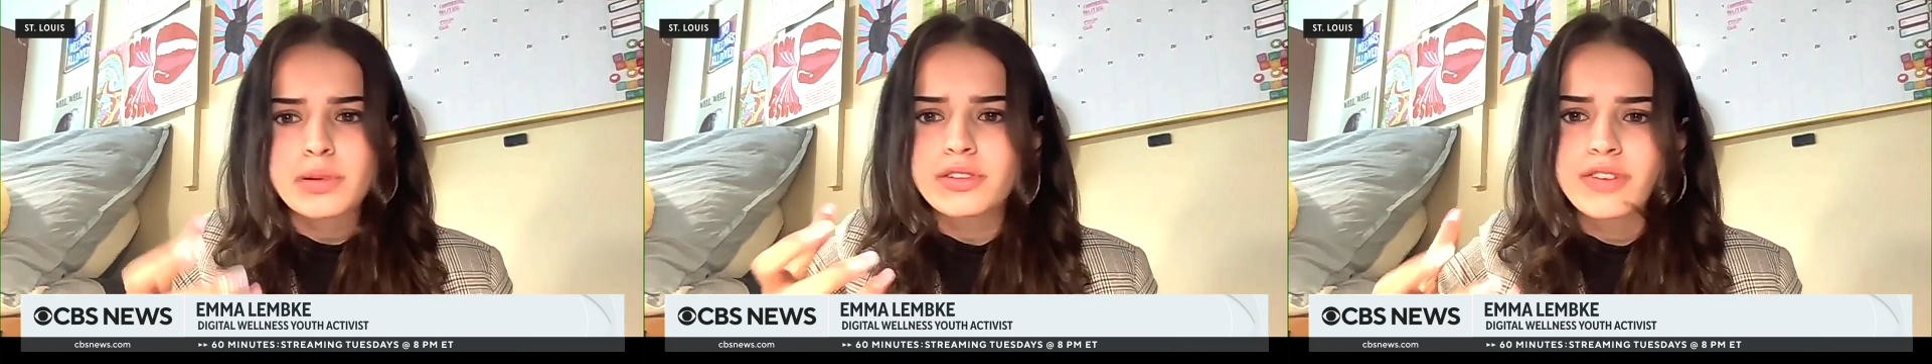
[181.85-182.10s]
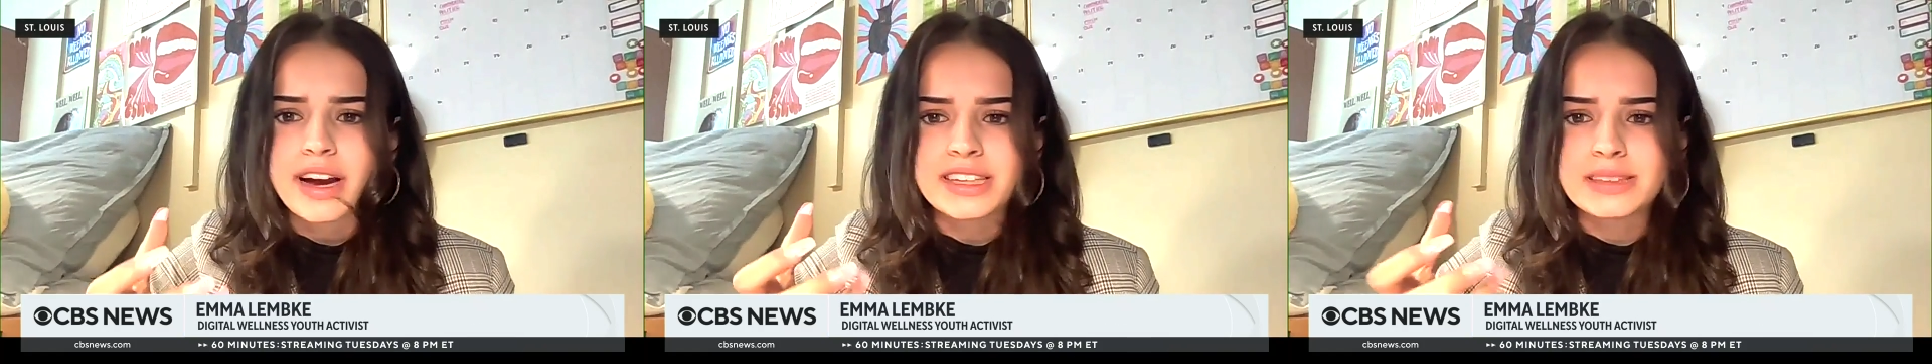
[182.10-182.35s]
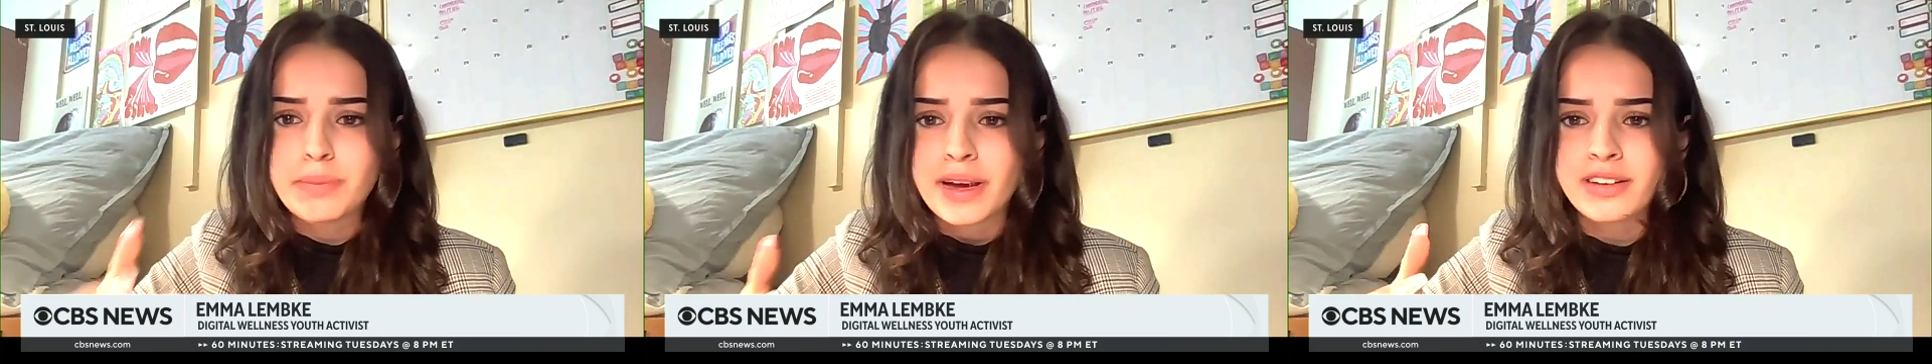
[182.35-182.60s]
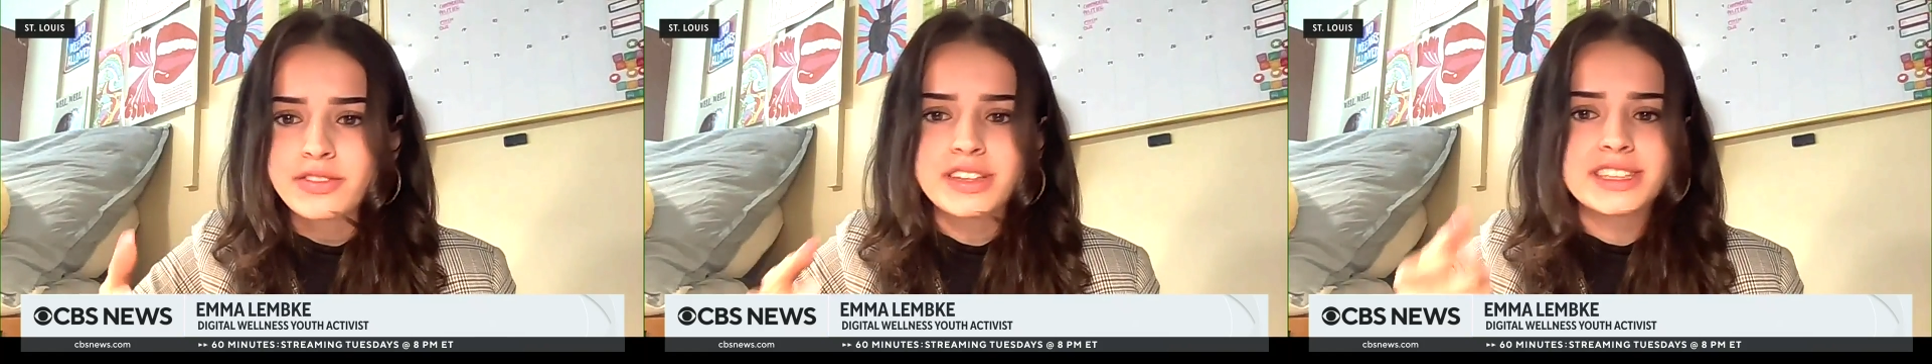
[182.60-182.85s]
amplify its
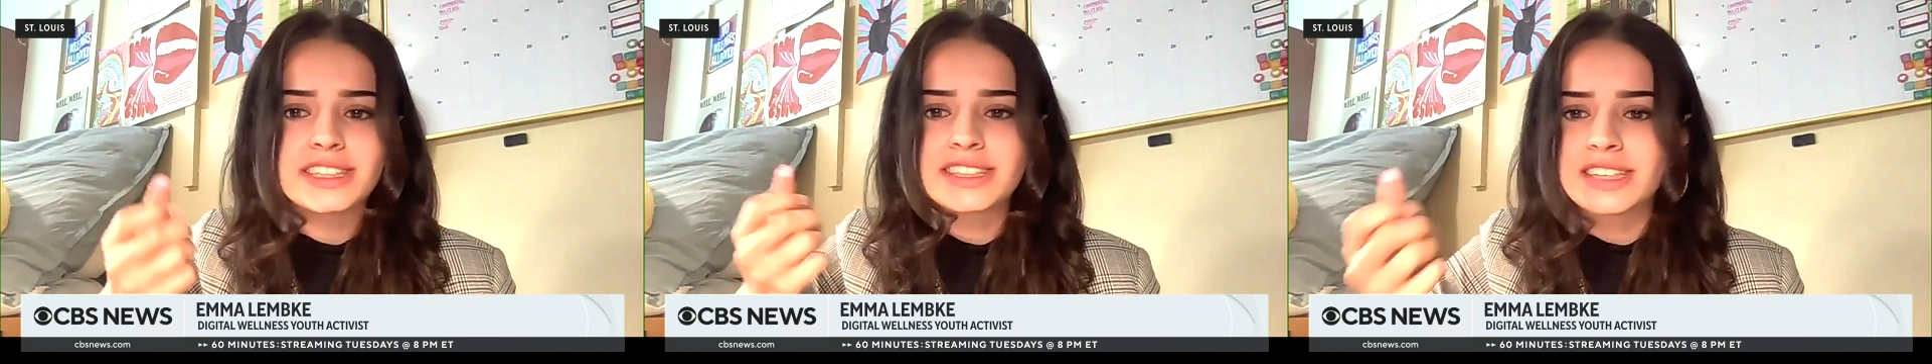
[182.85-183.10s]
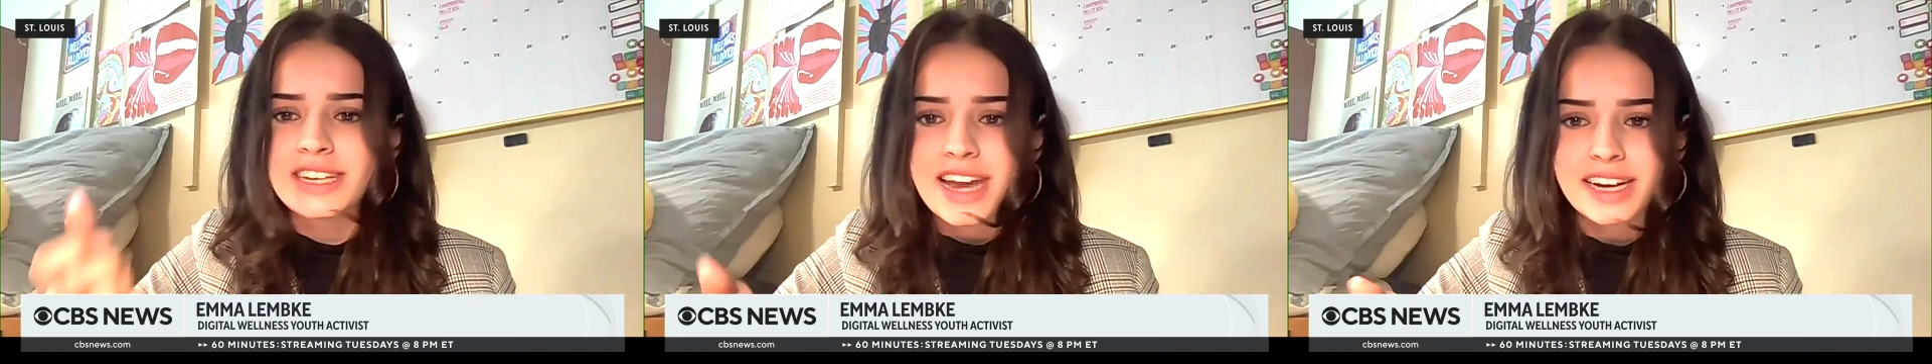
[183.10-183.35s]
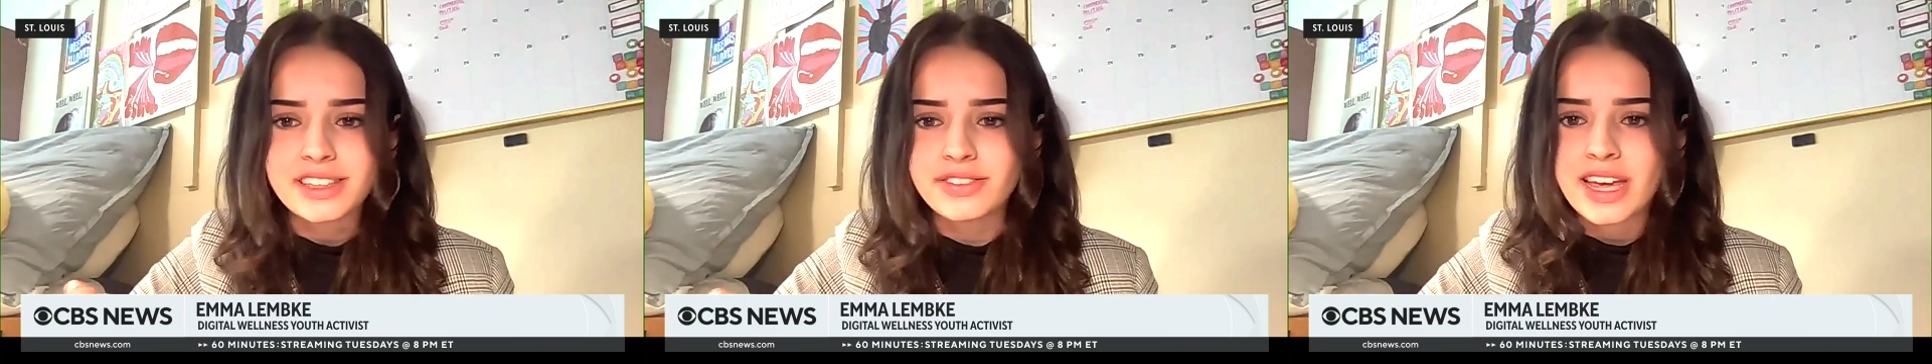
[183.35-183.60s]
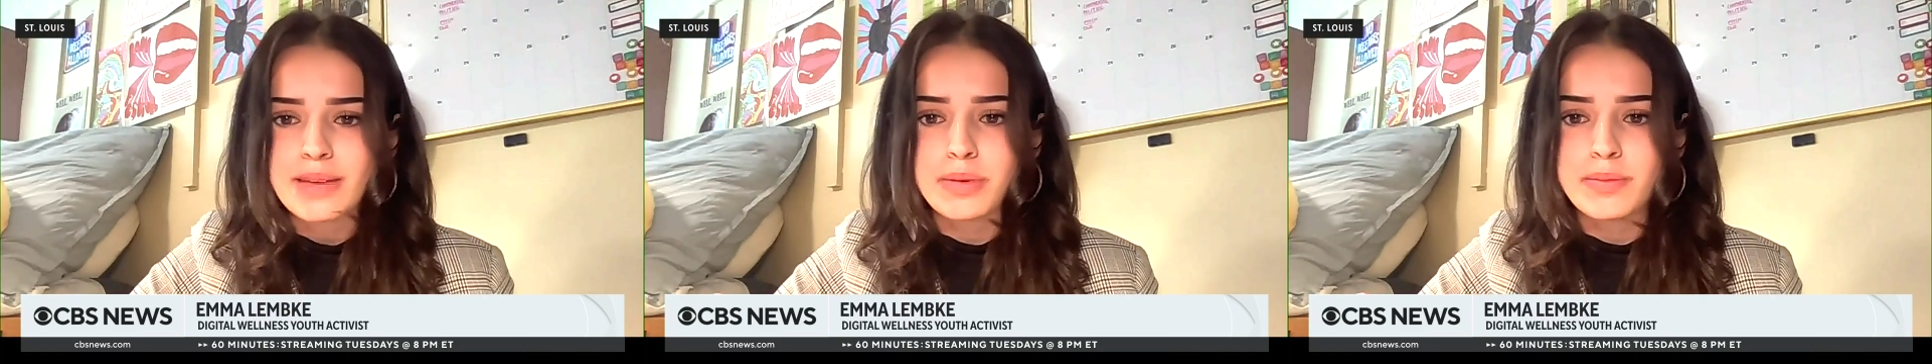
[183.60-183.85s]
benefits, its
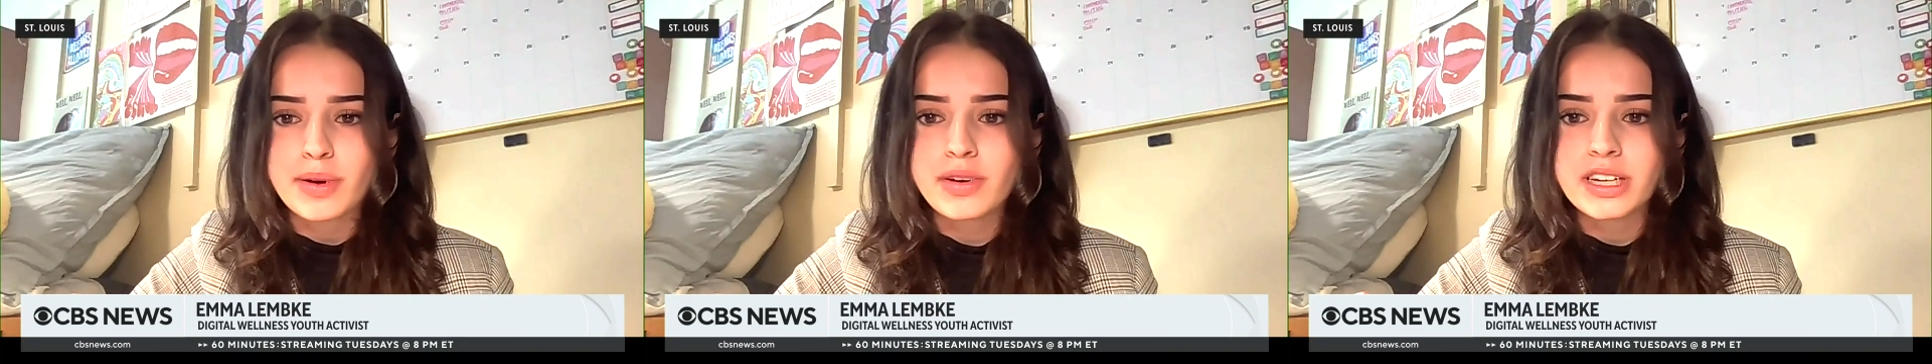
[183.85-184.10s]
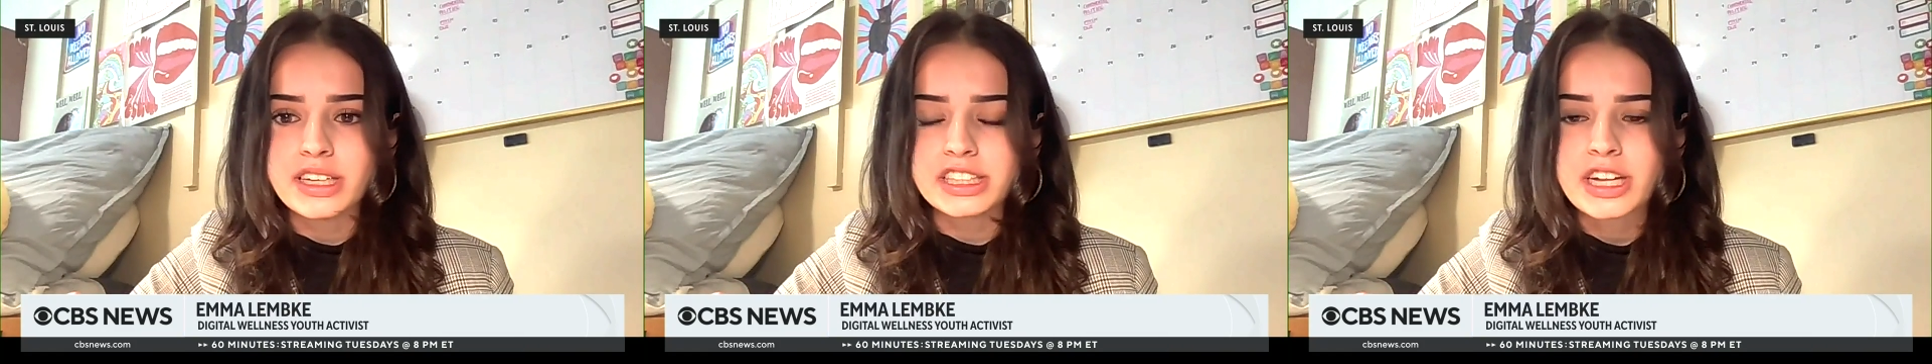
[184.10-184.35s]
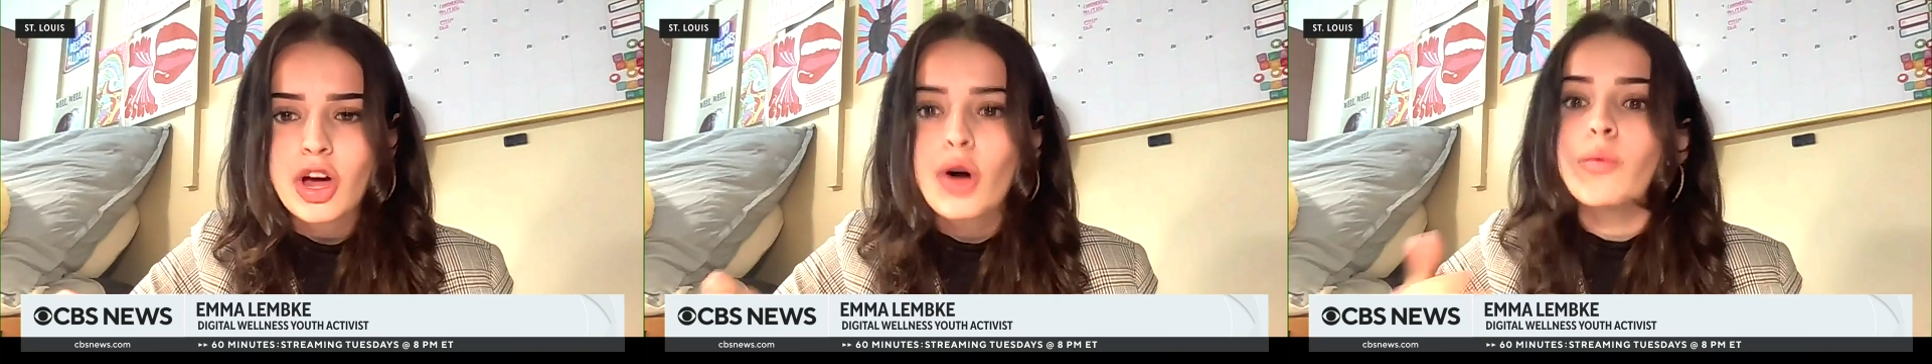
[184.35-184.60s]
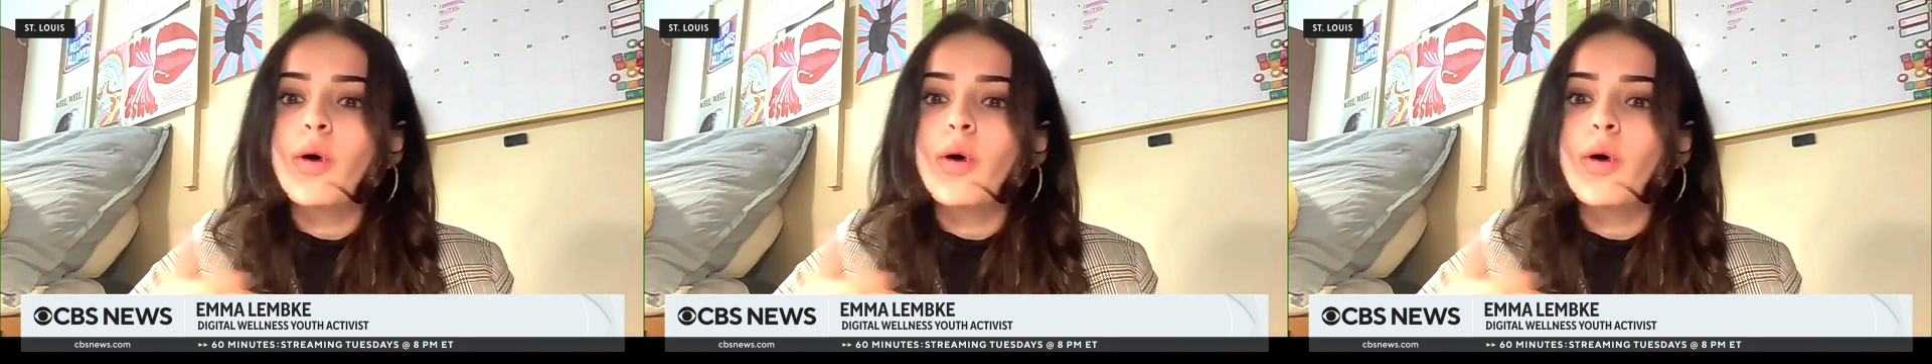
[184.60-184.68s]
connective capabilities,